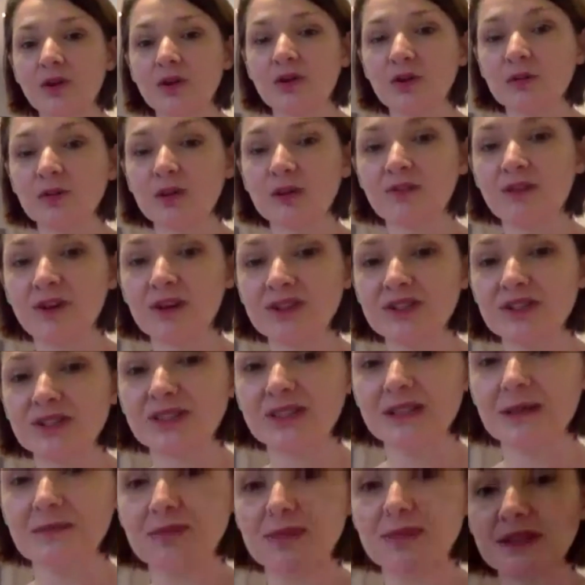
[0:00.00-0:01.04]
If I just tip
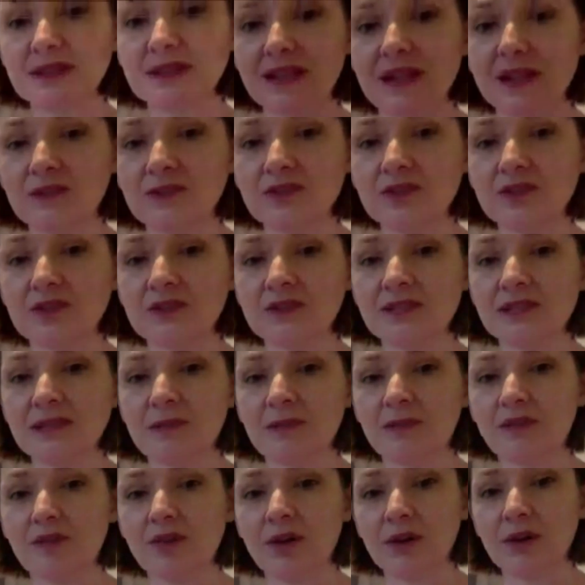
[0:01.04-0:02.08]
this down so you can see my
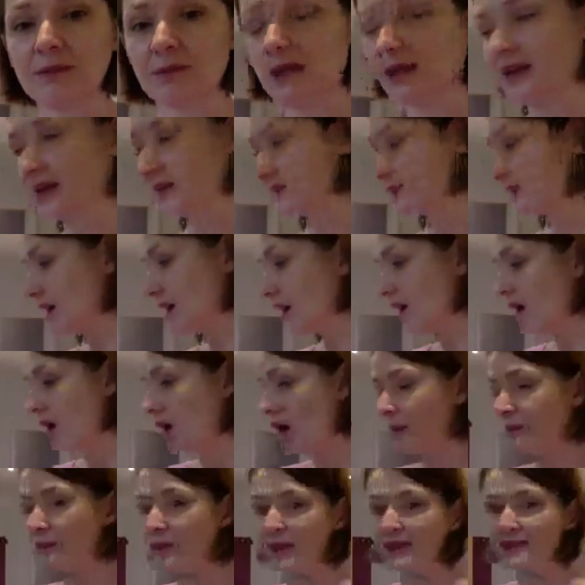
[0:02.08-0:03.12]
frying pans, I'm
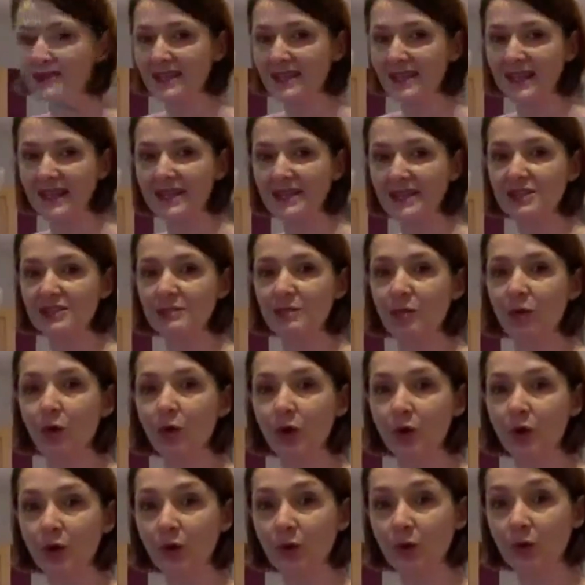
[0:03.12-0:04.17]
going to heat some
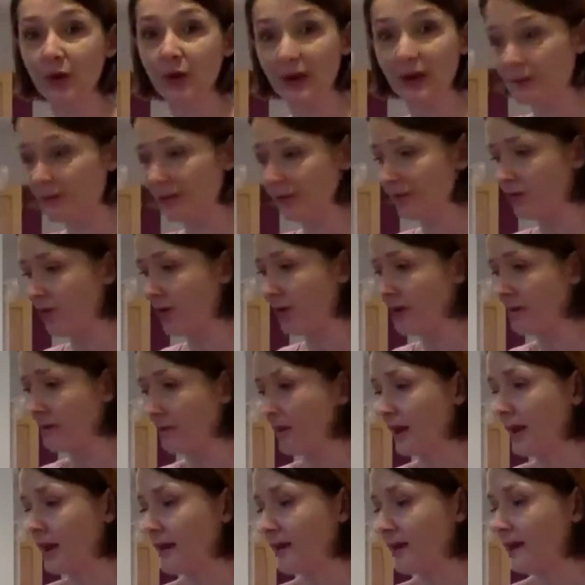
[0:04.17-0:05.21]
oil in my frying pan.
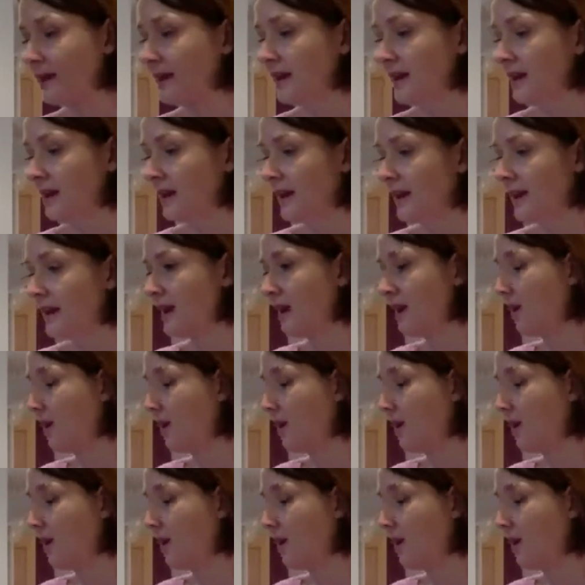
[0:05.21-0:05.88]
Now I